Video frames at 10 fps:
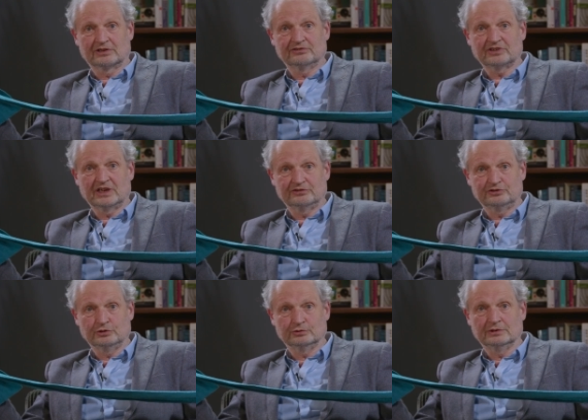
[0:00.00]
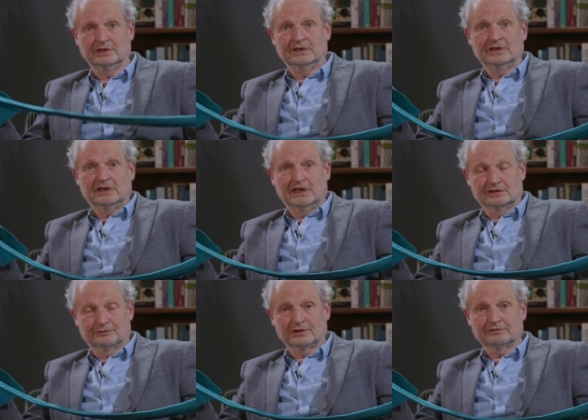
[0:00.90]
and you. And the
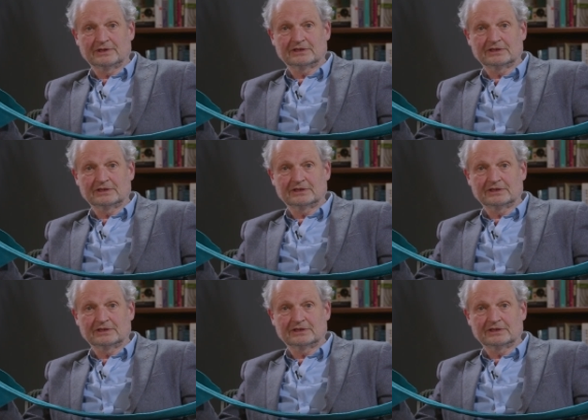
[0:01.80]
following